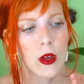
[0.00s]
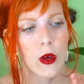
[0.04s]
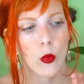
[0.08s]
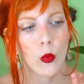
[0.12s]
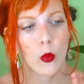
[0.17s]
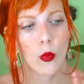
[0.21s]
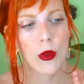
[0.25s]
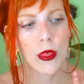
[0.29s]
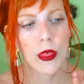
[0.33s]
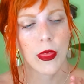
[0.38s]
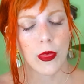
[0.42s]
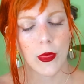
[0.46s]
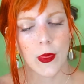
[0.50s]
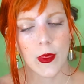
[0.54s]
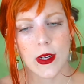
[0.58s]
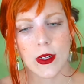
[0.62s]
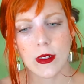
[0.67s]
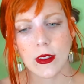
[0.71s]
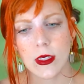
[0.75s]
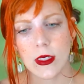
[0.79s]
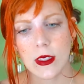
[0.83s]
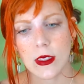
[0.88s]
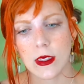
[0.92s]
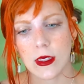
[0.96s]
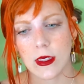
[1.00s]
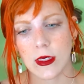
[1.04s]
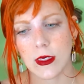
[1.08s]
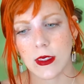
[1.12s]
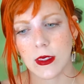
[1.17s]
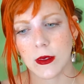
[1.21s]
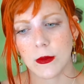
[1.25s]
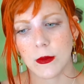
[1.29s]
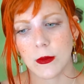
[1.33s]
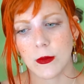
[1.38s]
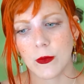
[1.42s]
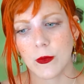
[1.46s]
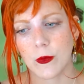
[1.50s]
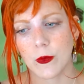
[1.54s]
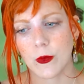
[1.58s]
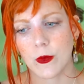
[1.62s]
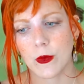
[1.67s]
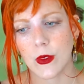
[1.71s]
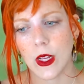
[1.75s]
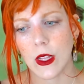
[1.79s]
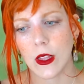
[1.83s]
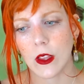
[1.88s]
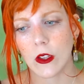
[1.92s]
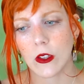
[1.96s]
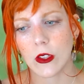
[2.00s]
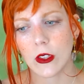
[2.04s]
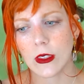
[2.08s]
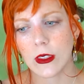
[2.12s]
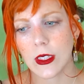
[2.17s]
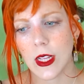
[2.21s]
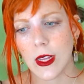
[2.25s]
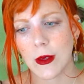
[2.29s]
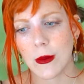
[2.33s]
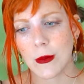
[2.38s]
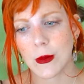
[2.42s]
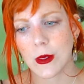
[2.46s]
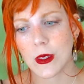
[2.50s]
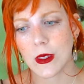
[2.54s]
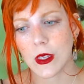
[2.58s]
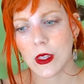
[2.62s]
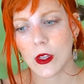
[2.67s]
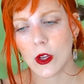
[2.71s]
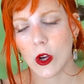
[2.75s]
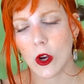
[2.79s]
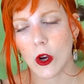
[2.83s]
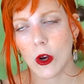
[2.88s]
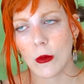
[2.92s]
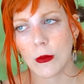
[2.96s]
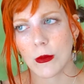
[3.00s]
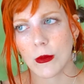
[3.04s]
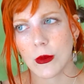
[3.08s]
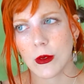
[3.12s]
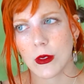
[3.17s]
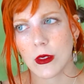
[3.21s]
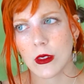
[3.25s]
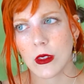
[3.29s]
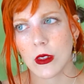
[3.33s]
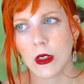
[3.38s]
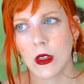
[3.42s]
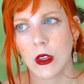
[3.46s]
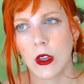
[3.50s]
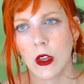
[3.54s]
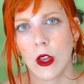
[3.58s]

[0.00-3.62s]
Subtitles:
with narcissism, a lot of times it comes